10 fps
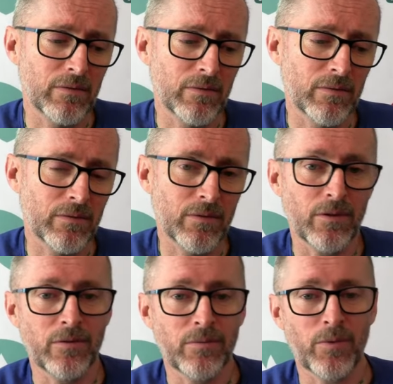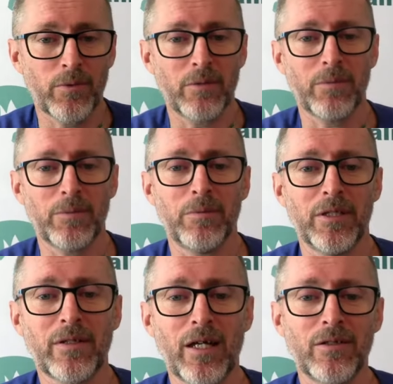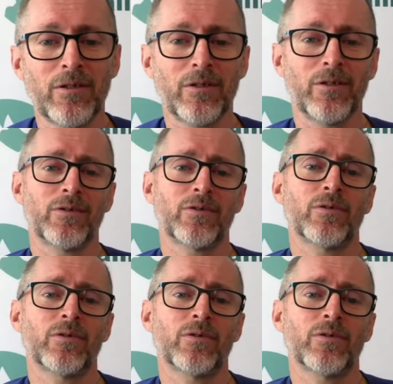oh, this is probably going to make me a bit sad telling you this story,